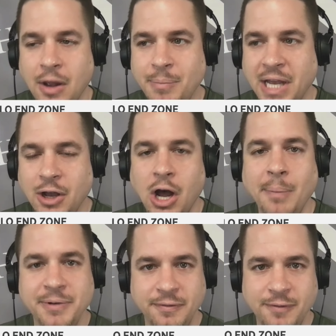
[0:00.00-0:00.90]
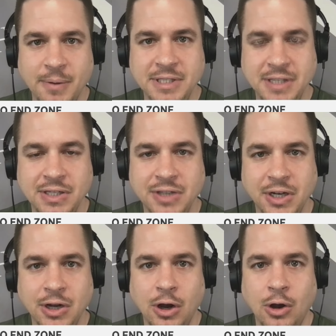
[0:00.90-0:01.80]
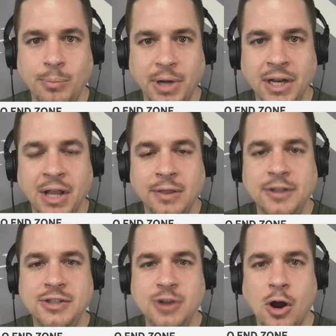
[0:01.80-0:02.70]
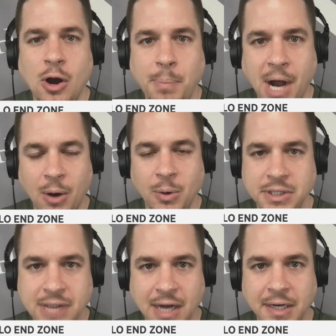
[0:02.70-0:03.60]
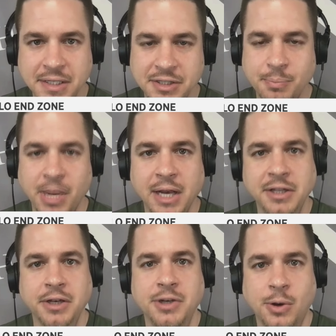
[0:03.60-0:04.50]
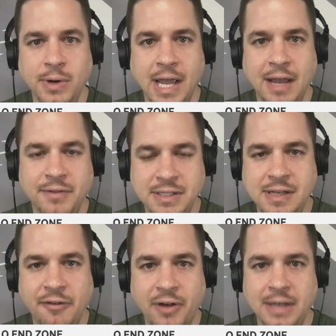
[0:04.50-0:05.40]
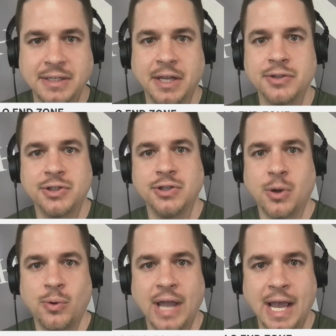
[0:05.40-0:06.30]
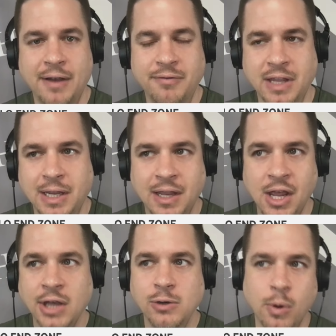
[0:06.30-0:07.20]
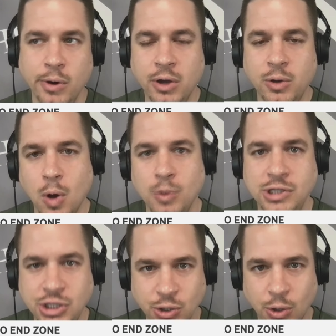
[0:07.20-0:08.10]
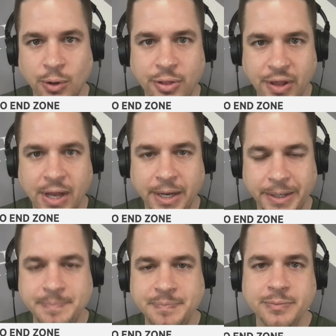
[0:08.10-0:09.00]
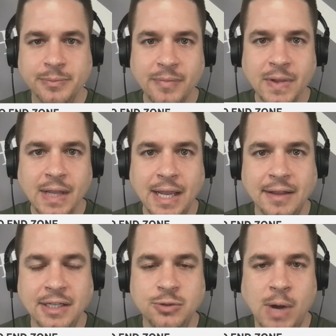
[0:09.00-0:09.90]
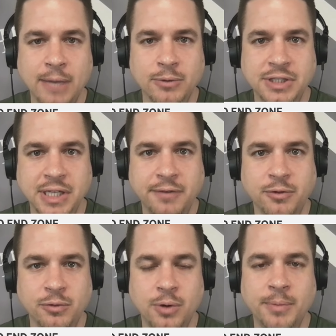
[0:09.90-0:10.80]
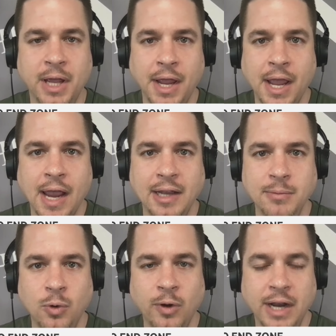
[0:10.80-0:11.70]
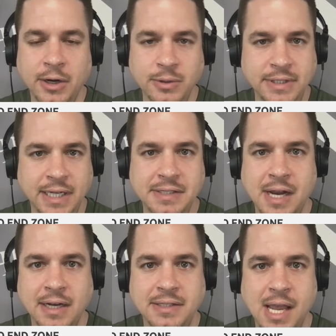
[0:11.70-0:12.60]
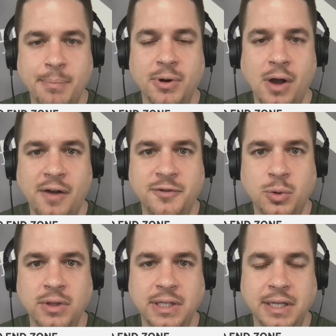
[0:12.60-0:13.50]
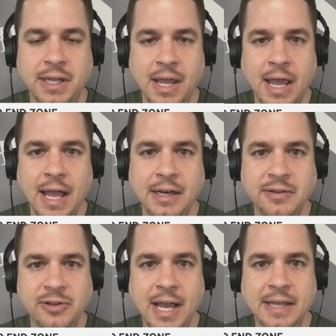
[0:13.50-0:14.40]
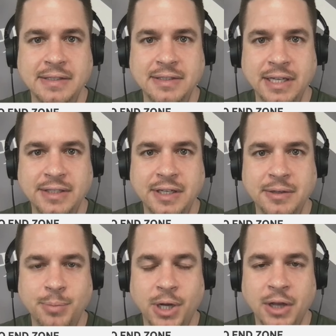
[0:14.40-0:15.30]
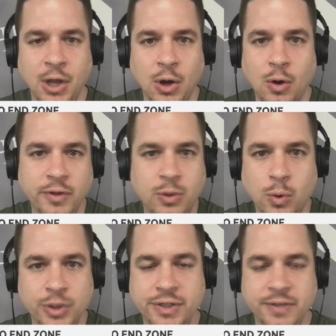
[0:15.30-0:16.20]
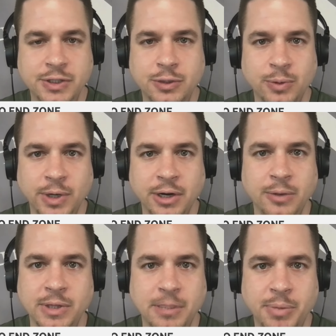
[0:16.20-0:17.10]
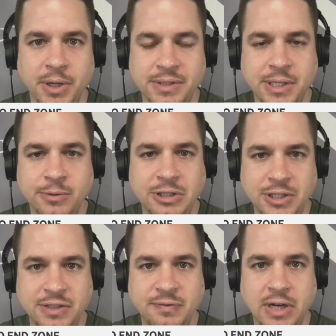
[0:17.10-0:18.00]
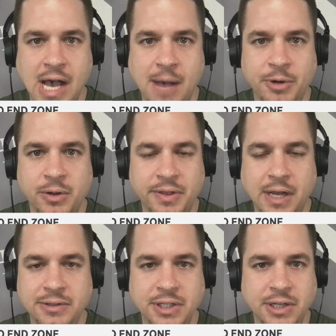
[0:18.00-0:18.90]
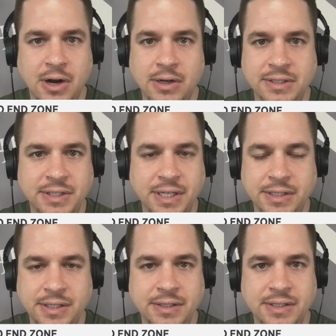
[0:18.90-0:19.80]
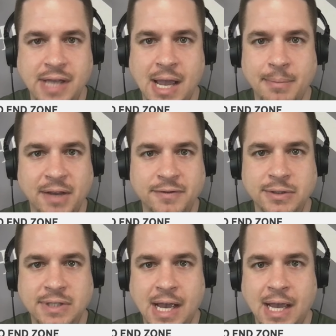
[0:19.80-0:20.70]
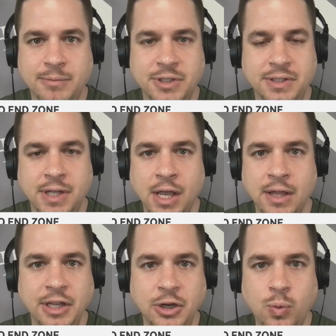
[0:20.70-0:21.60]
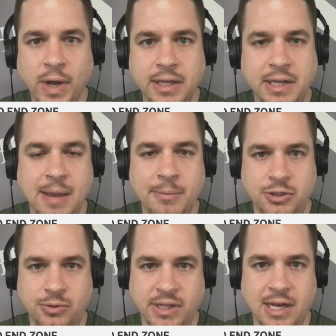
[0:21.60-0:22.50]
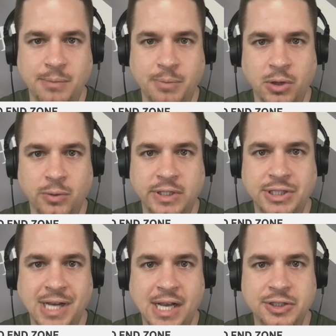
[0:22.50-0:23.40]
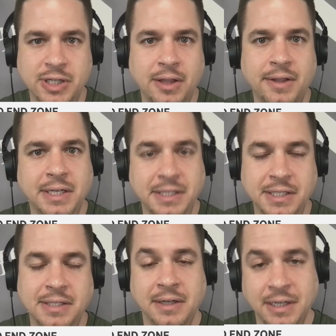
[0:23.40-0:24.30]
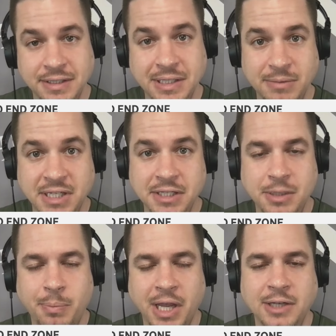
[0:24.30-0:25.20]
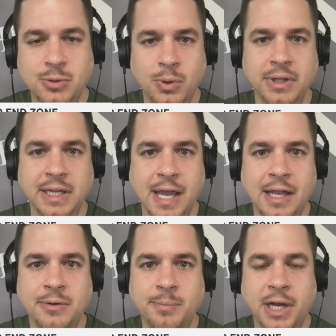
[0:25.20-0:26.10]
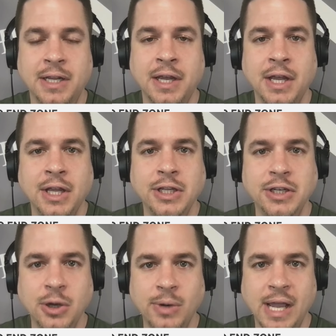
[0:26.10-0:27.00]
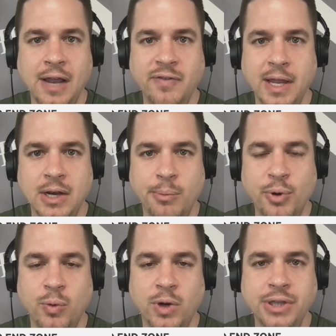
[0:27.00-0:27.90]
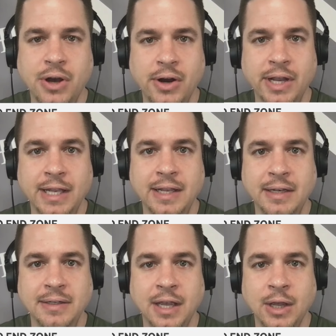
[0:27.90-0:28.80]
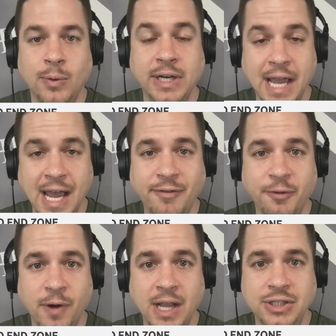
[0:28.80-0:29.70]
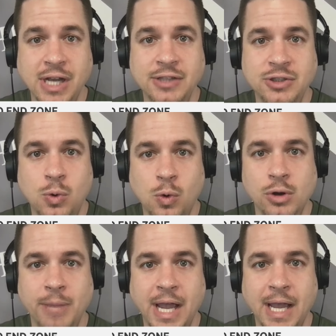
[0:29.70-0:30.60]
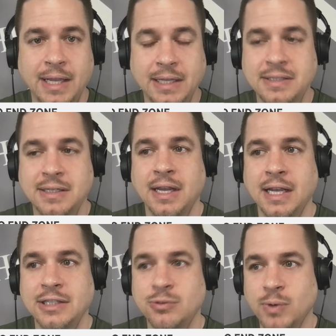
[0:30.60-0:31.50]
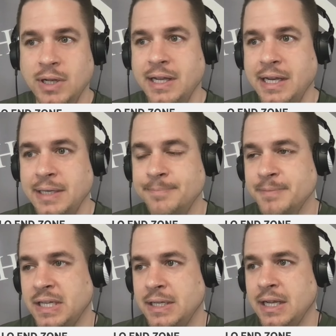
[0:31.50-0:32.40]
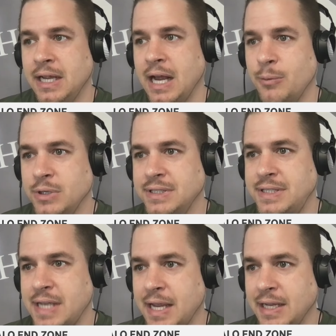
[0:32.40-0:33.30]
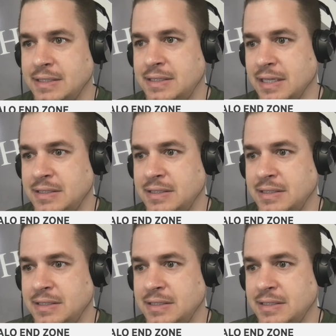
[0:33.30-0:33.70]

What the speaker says: been upped from a season ago, but the star power has kind of dissipated. You don't have the Stephon Diggs. You don't have the quote-unquote sure thing in this wide receiver room anymore. I know Diggs kind of tapered off toward the end of last season, but over the course of his career with the Bills, he was just phenomenal. 1,000-yard seasons, time after time, just the quick chemistry that he built with Josh Allen. It did seem to dissipate toward the end, but you don't have that number one target, and when you have a franchise quarterback, it's really, I wouldn't say it's